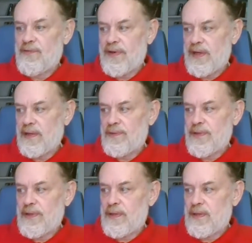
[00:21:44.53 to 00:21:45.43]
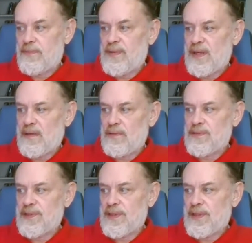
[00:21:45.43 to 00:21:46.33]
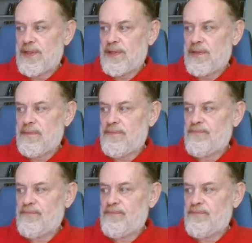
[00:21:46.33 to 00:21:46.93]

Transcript: 300 pounds a year.